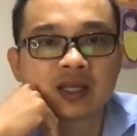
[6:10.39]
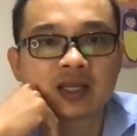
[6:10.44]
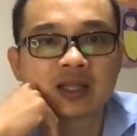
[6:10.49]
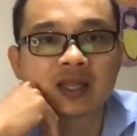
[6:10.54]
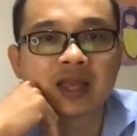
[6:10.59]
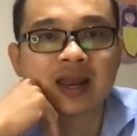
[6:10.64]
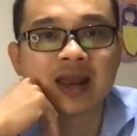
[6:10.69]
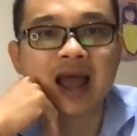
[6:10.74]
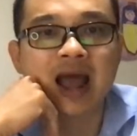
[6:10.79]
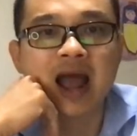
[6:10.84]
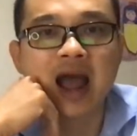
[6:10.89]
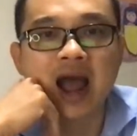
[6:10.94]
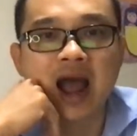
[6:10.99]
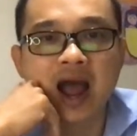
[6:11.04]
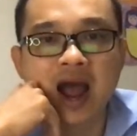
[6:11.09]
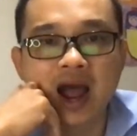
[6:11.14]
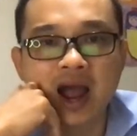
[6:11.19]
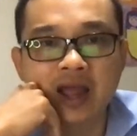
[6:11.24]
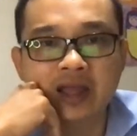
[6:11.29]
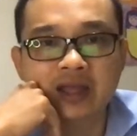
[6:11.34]
that
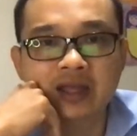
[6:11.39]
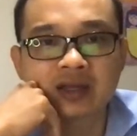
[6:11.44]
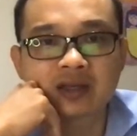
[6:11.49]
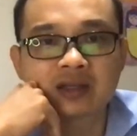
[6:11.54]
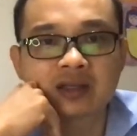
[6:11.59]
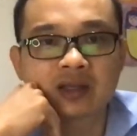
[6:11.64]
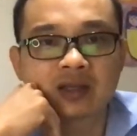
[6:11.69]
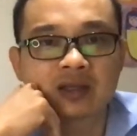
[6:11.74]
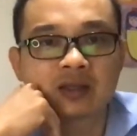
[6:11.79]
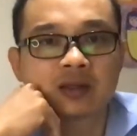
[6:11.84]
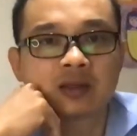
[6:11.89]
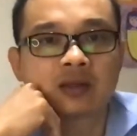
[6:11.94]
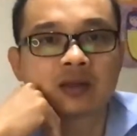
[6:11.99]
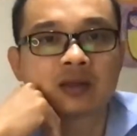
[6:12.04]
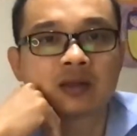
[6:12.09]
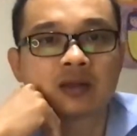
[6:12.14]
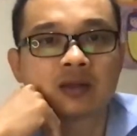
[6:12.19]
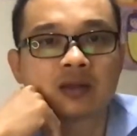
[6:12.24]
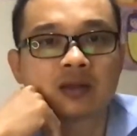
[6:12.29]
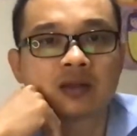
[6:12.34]
higher than
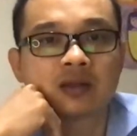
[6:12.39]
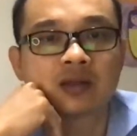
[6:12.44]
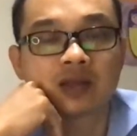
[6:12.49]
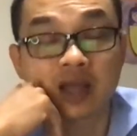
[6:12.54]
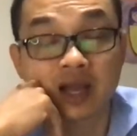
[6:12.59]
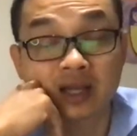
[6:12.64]
the